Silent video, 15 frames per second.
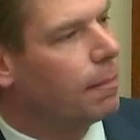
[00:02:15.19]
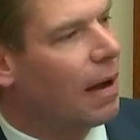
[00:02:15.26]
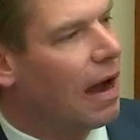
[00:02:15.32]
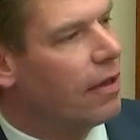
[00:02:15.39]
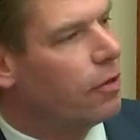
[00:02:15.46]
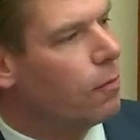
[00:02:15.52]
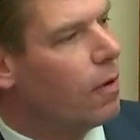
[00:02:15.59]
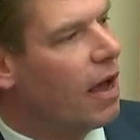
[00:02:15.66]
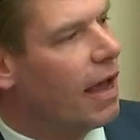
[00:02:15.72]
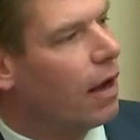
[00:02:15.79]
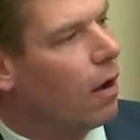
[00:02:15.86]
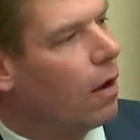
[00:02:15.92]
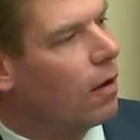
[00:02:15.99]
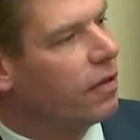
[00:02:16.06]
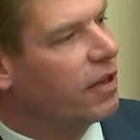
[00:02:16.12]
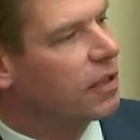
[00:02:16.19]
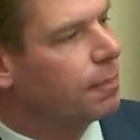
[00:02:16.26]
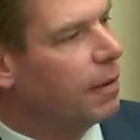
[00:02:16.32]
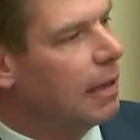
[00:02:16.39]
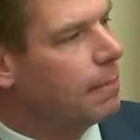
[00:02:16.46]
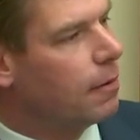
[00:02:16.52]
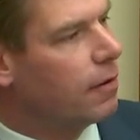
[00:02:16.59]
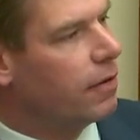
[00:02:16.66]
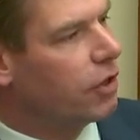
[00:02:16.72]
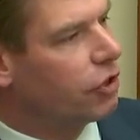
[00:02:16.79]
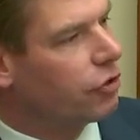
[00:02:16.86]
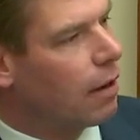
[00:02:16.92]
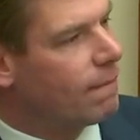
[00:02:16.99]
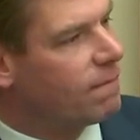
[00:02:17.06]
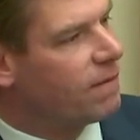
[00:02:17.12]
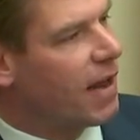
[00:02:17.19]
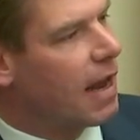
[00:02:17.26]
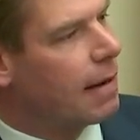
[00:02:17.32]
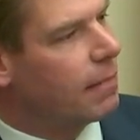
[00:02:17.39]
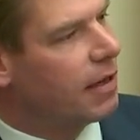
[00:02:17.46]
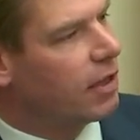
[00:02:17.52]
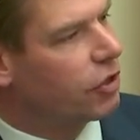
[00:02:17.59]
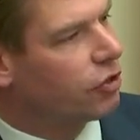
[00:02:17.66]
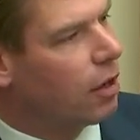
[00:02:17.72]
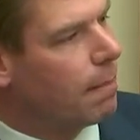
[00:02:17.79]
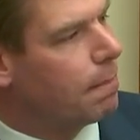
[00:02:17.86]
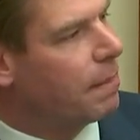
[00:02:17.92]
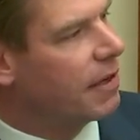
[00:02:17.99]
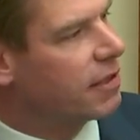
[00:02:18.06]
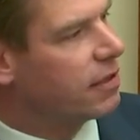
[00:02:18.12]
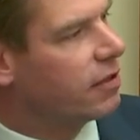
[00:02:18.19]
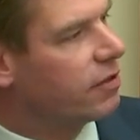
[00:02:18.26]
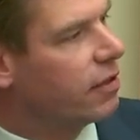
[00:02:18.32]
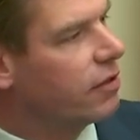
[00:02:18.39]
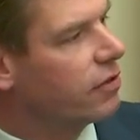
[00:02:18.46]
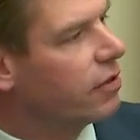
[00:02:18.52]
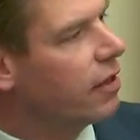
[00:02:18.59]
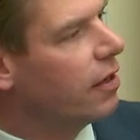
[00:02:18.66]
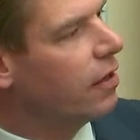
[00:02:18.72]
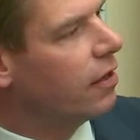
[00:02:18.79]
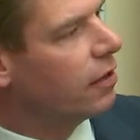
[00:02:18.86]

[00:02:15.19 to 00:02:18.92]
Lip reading: By the way, all these people in the Trump family, the Trump businesses,